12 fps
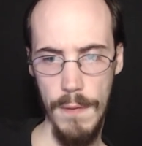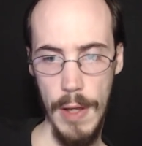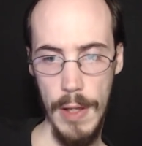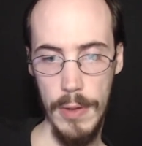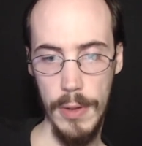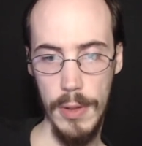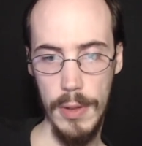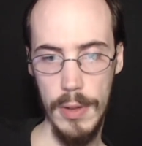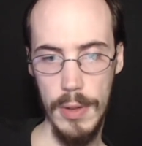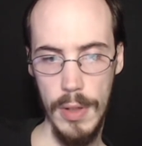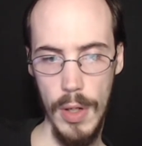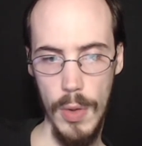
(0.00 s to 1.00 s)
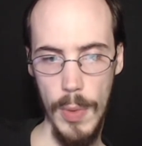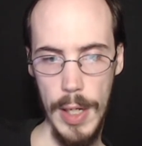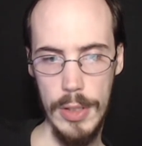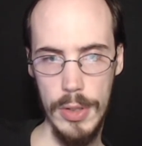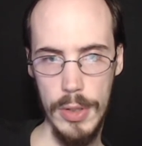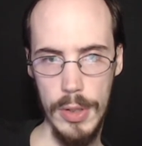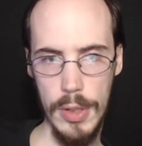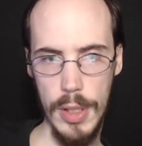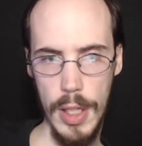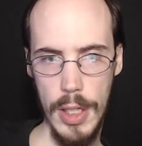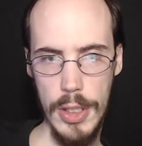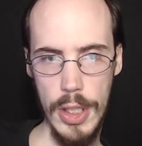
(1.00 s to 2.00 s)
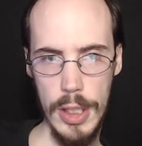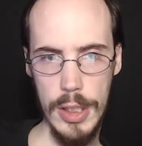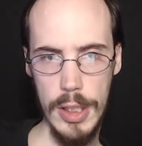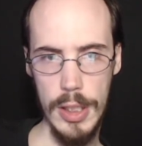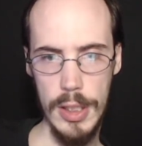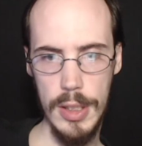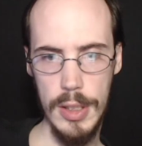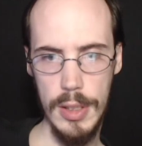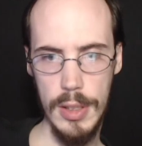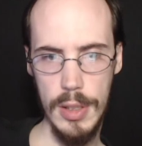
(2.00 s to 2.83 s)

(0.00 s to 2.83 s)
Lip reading: Feather, Eraser, and Justice.